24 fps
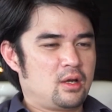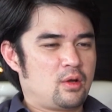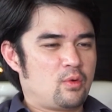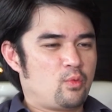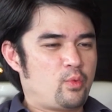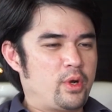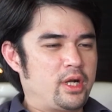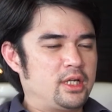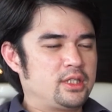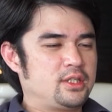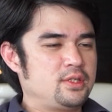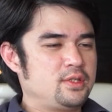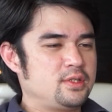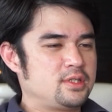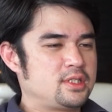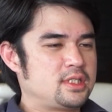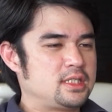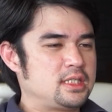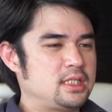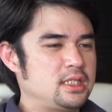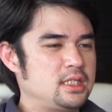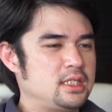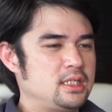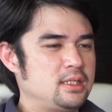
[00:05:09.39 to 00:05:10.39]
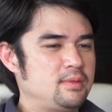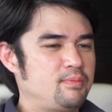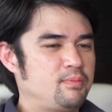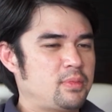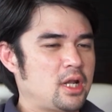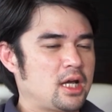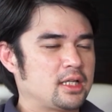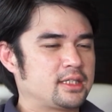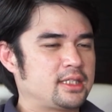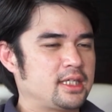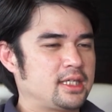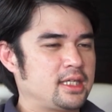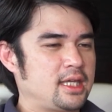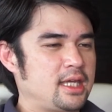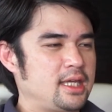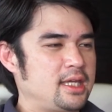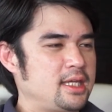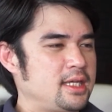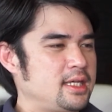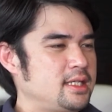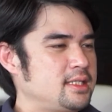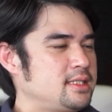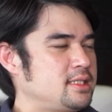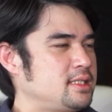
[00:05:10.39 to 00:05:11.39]
where do you see Blocktec
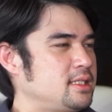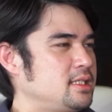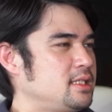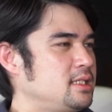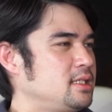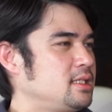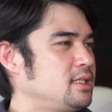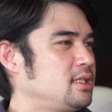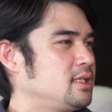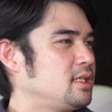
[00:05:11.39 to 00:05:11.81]
AAC